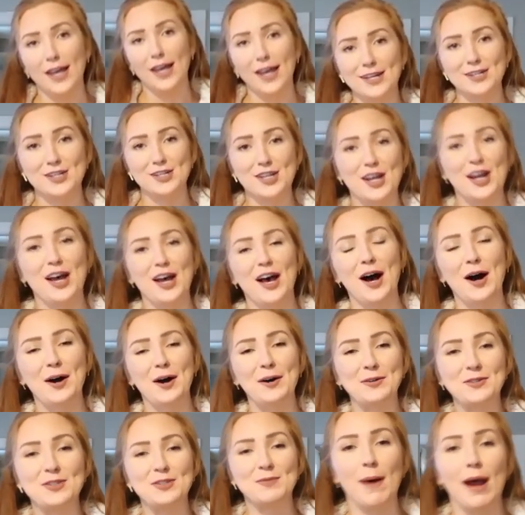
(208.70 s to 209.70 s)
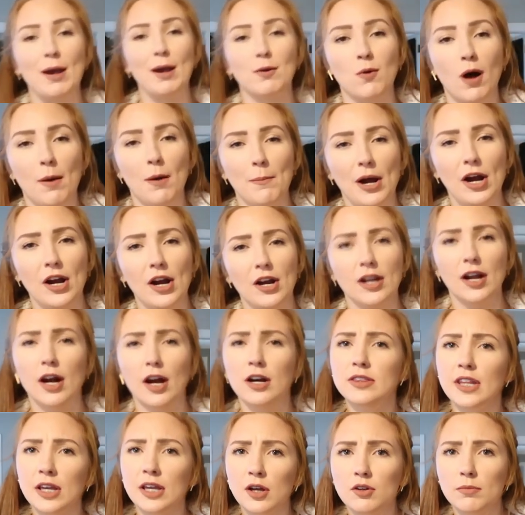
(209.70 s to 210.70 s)
It's owned by Walmart.
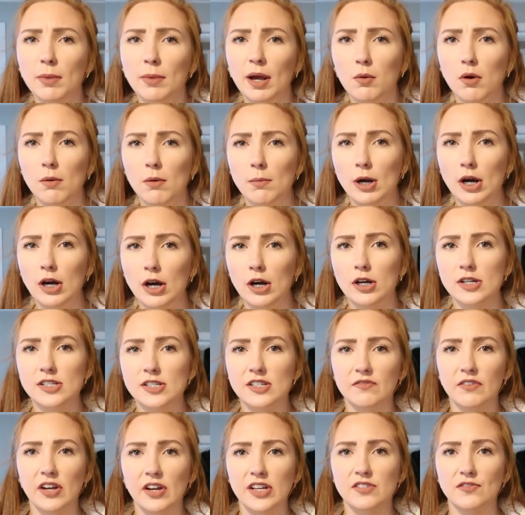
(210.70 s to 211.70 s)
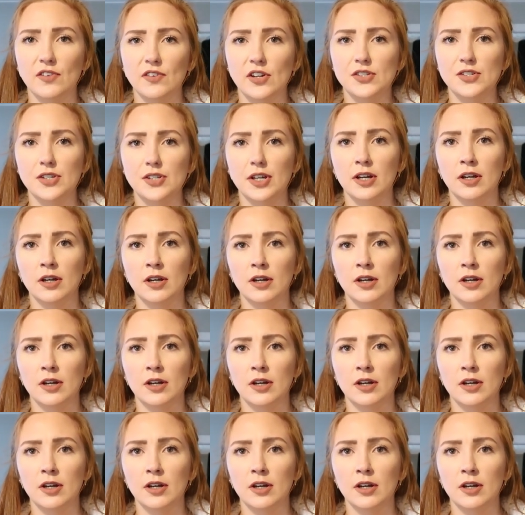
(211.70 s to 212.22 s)
Aren't they owned by Walmart, or is it vice versa?